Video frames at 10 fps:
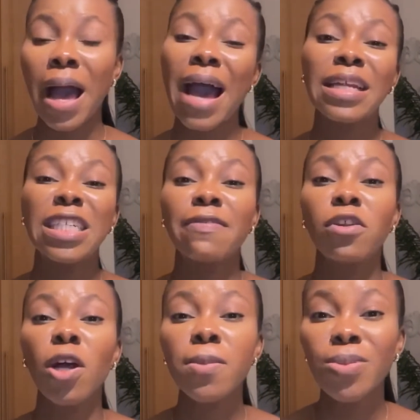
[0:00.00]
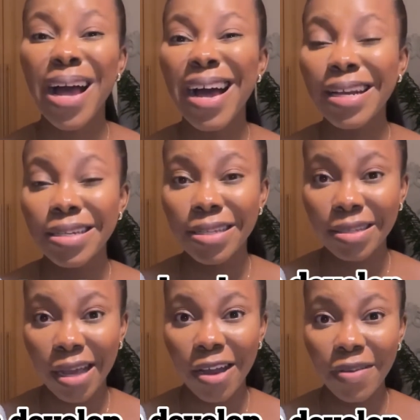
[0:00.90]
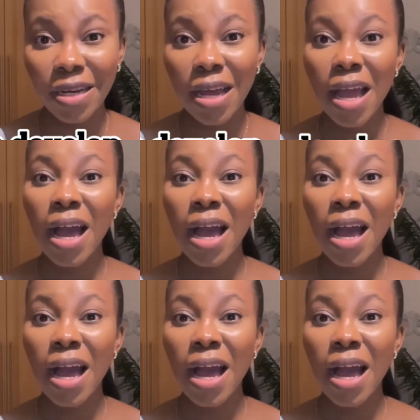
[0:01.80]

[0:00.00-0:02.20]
and it develops acne scarring,